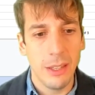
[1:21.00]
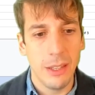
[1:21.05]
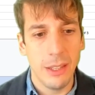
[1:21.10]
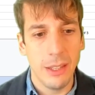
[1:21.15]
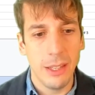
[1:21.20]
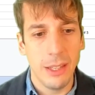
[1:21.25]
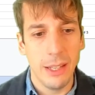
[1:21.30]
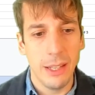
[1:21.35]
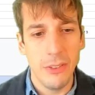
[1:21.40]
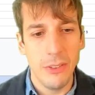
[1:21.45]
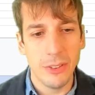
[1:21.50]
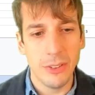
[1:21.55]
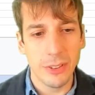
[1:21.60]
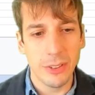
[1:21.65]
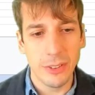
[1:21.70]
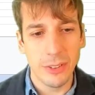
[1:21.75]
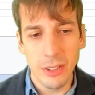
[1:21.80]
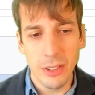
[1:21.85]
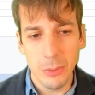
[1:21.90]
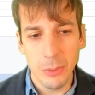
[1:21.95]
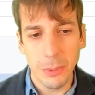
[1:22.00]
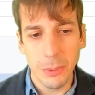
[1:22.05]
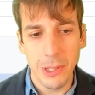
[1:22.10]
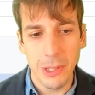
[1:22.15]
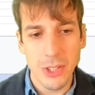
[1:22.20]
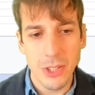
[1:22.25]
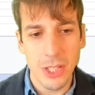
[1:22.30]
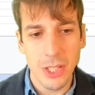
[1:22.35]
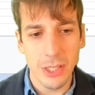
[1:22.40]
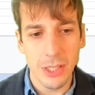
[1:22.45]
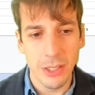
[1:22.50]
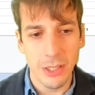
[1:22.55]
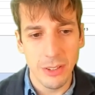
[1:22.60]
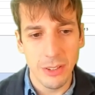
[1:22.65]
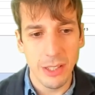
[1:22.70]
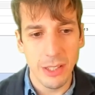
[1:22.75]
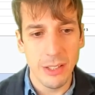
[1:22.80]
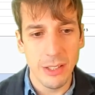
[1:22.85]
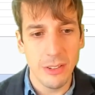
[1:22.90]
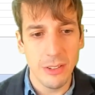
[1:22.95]
And this Excel spreadsheet
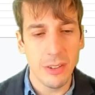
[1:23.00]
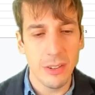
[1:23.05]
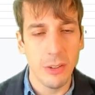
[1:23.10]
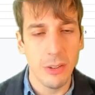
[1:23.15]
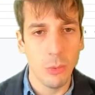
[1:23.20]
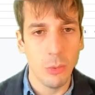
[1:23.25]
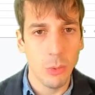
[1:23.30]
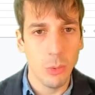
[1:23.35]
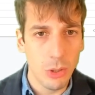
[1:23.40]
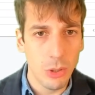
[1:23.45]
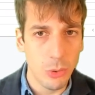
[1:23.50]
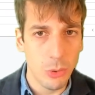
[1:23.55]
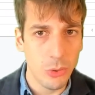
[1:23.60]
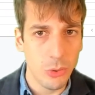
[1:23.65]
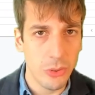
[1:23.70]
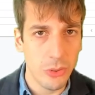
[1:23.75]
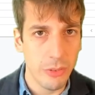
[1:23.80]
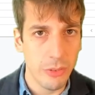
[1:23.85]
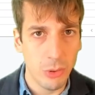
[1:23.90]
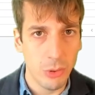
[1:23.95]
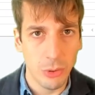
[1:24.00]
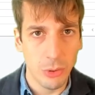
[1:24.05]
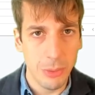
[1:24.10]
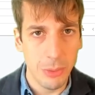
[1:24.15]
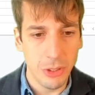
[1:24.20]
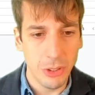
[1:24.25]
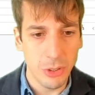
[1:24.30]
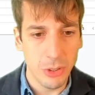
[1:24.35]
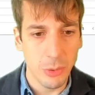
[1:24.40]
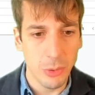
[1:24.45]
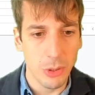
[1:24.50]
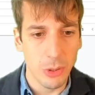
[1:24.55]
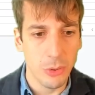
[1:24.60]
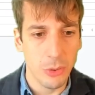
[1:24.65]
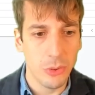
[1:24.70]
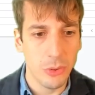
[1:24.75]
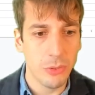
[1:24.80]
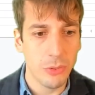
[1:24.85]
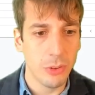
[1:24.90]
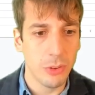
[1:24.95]
contains the rows, the vulnerability
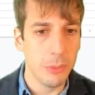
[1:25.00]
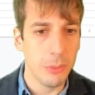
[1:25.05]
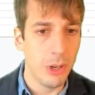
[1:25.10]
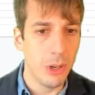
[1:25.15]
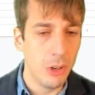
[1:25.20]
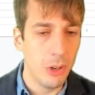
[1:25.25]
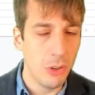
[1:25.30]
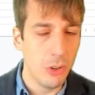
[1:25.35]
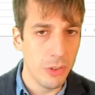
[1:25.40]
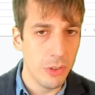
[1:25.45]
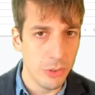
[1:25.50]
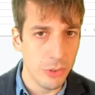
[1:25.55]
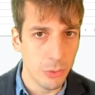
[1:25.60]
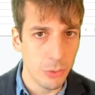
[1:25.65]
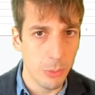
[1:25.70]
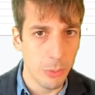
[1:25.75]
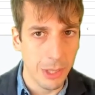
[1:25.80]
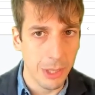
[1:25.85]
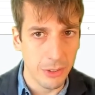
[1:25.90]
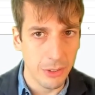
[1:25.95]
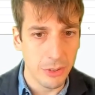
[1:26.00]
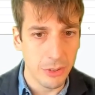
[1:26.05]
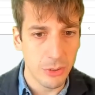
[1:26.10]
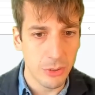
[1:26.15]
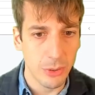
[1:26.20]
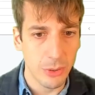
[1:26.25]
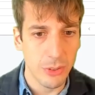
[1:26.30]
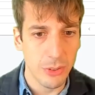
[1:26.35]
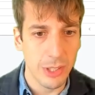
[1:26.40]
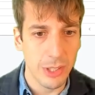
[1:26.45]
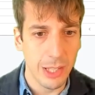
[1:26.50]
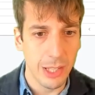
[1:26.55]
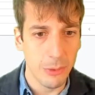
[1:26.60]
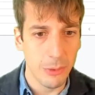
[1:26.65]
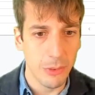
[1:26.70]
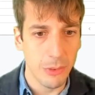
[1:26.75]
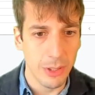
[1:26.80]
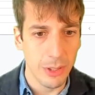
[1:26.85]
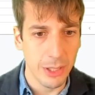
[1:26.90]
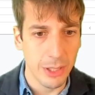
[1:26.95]
rows, from all of these repositories that
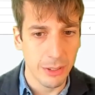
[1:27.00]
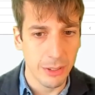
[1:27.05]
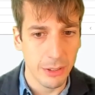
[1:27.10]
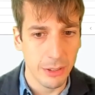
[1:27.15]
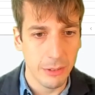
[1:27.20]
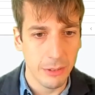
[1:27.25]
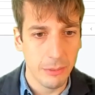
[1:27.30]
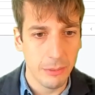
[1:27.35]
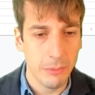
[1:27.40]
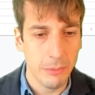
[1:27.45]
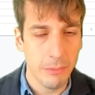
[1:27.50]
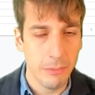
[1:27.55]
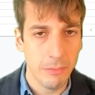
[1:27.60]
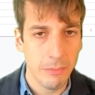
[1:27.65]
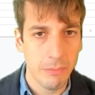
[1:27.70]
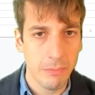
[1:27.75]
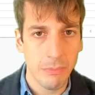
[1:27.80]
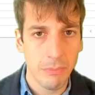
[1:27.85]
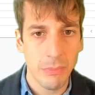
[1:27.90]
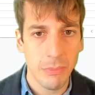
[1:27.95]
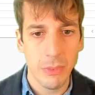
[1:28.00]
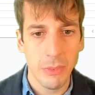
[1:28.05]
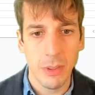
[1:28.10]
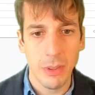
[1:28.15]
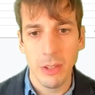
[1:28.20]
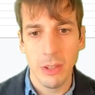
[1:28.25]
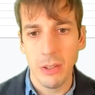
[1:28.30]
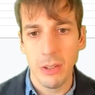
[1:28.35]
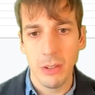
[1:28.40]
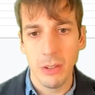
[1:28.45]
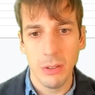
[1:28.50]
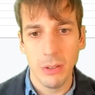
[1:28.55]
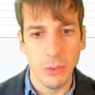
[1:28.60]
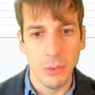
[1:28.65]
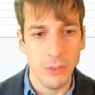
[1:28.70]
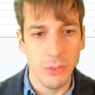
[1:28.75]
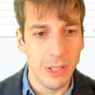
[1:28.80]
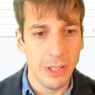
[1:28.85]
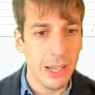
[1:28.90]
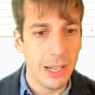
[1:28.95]
we ran on.
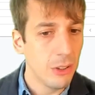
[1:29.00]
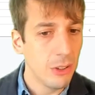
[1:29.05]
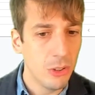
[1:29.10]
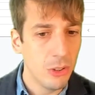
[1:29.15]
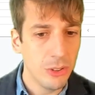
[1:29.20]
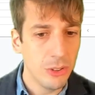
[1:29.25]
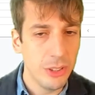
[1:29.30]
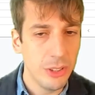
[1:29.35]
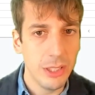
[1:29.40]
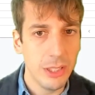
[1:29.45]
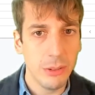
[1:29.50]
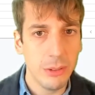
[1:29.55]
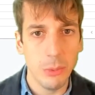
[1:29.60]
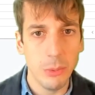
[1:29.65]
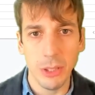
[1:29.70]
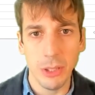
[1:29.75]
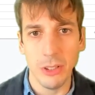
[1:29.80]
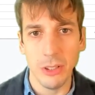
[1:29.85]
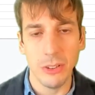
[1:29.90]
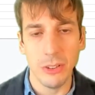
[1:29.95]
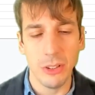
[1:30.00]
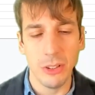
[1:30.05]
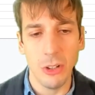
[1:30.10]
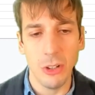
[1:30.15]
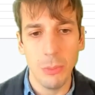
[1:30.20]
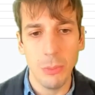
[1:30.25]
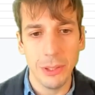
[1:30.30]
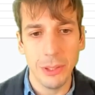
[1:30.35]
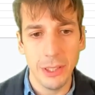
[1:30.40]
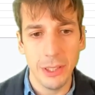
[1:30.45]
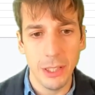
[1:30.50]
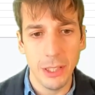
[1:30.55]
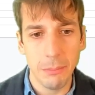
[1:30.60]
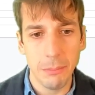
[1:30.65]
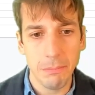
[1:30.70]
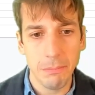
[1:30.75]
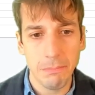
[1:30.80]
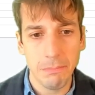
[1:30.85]
We've downloaded it, we can just open it up.